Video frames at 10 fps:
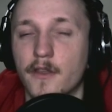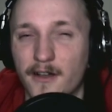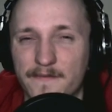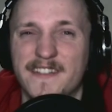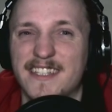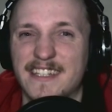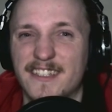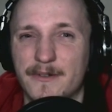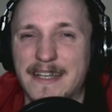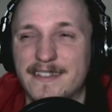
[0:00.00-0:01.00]
obviously it's
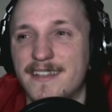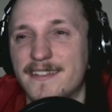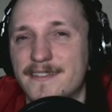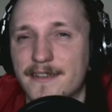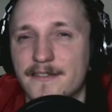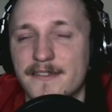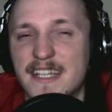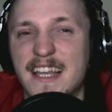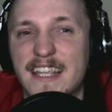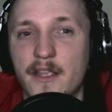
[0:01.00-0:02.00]
going to add 10 seconds of
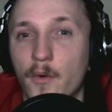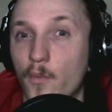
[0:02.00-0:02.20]
delay